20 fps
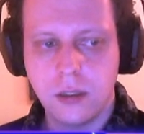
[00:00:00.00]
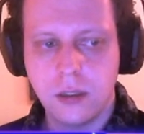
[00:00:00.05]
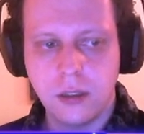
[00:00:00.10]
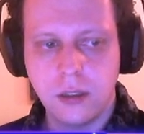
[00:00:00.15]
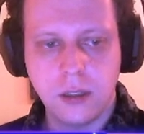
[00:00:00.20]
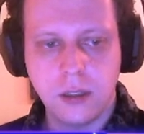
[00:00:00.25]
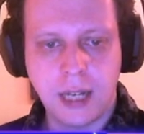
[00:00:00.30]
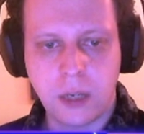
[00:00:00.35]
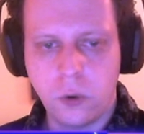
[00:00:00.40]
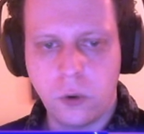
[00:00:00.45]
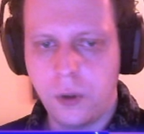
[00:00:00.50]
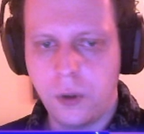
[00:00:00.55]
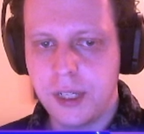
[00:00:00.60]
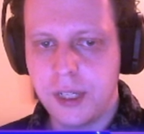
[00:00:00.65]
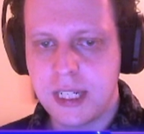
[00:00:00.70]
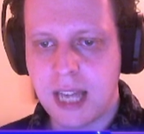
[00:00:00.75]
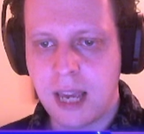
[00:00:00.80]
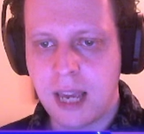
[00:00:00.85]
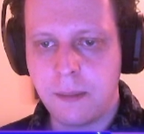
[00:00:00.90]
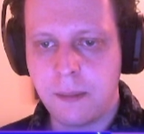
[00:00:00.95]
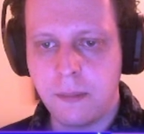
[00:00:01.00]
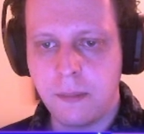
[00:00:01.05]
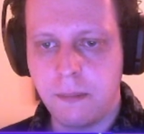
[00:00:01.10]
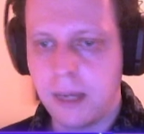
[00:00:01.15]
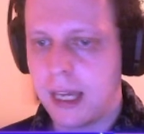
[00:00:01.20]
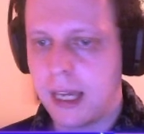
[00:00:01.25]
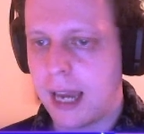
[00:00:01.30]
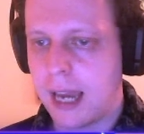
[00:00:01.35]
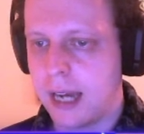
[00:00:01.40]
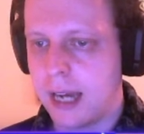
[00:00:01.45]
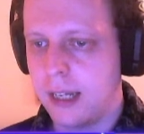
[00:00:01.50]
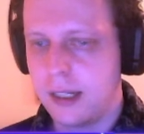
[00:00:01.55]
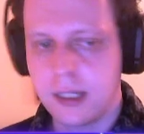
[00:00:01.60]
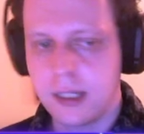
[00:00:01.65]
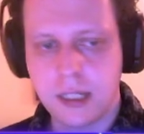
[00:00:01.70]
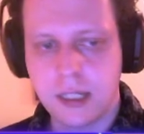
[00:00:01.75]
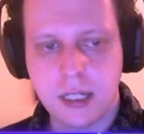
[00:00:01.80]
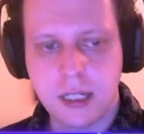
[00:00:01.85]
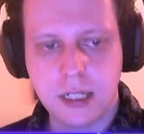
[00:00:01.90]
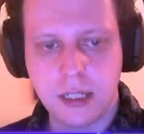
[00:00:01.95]
Like all the same
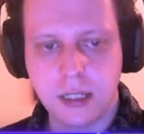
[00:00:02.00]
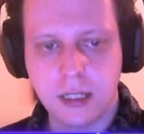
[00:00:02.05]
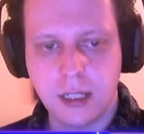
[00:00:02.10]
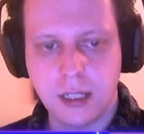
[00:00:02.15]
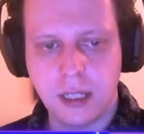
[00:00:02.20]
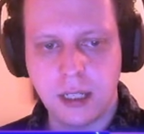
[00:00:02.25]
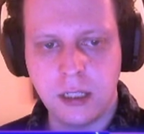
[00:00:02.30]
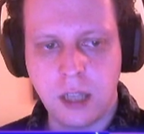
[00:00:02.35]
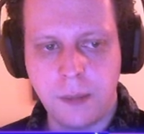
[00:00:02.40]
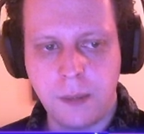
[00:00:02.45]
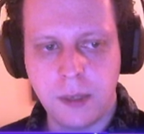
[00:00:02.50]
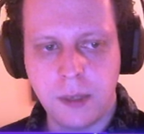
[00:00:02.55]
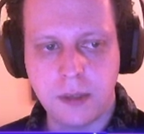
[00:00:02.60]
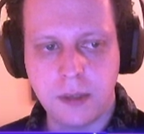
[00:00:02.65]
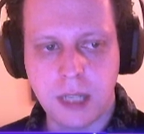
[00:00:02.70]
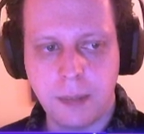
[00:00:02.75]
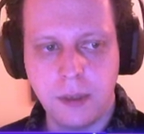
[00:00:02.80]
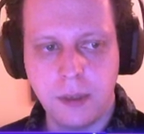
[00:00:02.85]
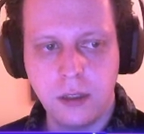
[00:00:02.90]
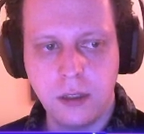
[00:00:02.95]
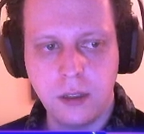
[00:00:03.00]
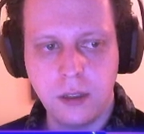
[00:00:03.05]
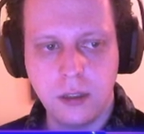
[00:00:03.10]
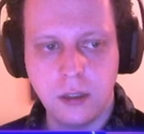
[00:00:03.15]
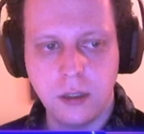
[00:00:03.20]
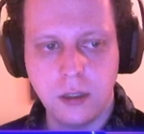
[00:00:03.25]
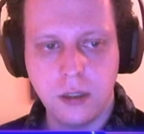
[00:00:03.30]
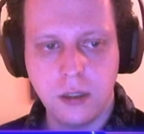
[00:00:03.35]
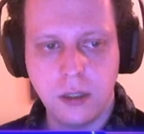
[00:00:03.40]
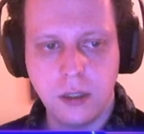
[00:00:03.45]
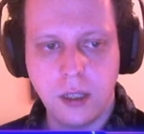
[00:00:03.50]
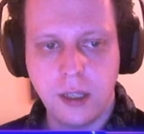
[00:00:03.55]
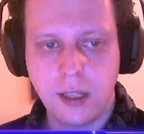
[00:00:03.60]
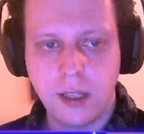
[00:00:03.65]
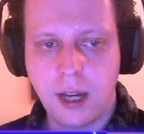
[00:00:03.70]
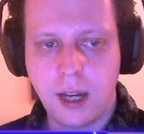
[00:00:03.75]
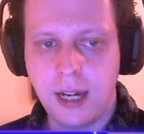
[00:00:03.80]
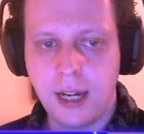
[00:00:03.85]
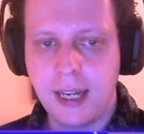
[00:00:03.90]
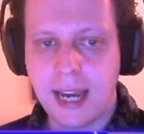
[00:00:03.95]
mechanics in terms of summon.
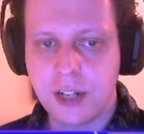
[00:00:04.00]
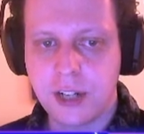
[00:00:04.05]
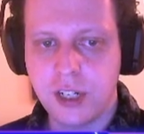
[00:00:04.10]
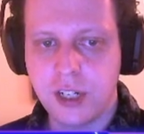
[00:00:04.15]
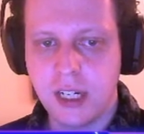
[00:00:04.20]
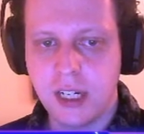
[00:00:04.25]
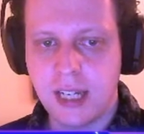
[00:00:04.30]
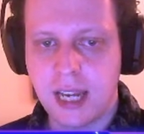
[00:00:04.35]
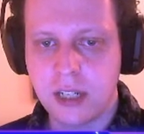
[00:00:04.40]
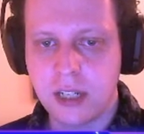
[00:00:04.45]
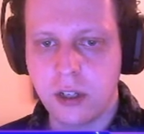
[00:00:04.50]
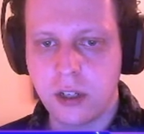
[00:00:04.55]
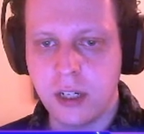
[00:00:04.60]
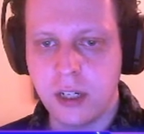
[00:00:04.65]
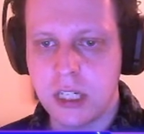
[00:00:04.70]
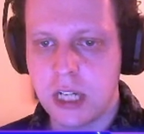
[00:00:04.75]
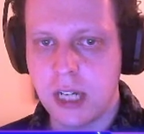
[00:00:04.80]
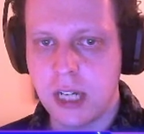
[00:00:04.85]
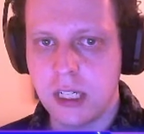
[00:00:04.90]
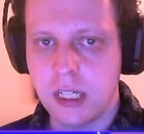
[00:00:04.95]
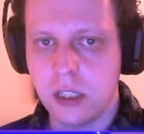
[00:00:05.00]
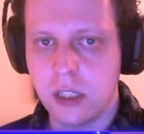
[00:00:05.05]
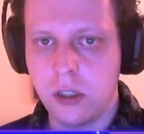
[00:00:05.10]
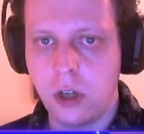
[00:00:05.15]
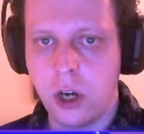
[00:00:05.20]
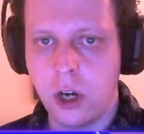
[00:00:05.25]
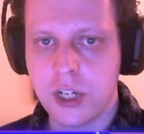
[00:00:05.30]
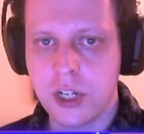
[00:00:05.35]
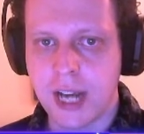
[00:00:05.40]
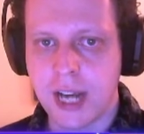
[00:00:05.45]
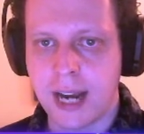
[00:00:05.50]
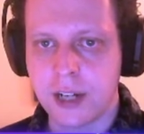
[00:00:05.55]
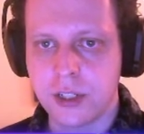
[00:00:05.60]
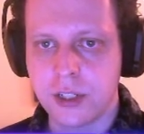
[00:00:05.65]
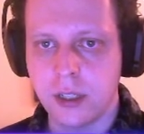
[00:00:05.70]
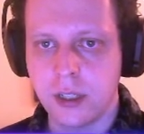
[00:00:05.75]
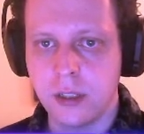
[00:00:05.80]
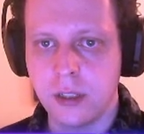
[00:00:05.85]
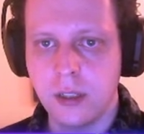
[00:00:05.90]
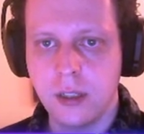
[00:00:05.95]
The only action it takes on its turn is a dodge
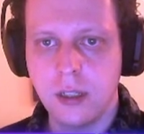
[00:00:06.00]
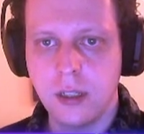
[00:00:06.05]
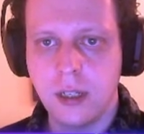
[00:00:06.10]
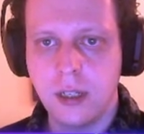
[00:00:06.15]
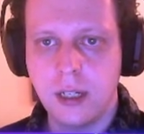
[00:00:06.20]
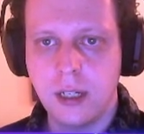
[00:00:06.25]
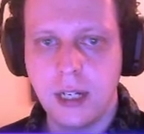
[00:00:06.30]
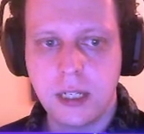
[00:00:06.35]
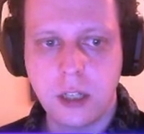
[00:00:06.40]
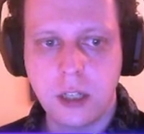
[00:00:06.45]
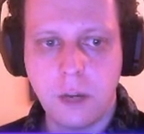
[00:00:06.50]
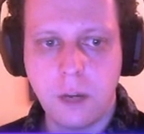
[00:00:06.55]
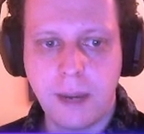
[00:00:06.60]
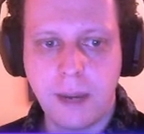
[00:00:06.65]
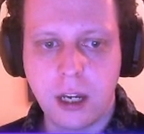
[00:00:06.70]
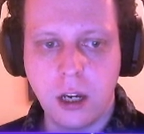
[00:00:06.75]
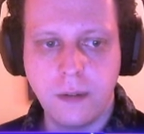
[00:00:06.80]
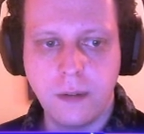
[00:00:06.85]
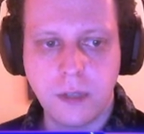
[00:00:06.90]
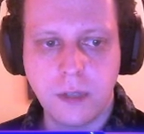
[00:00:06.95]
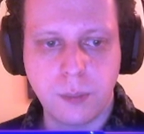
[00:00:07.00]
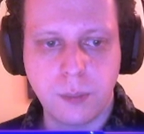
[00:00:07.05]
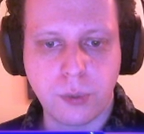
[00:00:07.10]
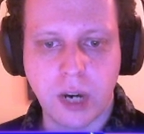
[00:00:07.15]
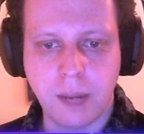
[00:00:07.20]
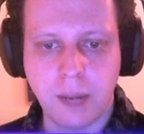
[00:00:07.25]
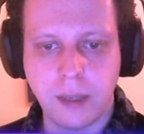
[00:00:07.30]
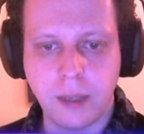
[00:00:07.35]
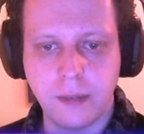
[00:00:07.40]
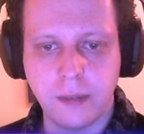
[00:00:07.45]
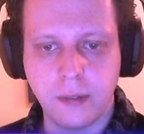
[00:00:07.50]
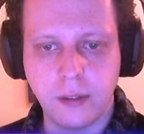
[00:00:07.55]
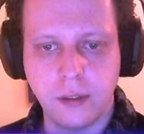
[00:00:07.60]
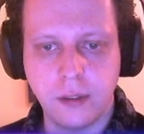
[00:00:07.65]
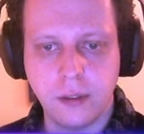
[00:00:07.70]
action. Let's go back over to Primeval.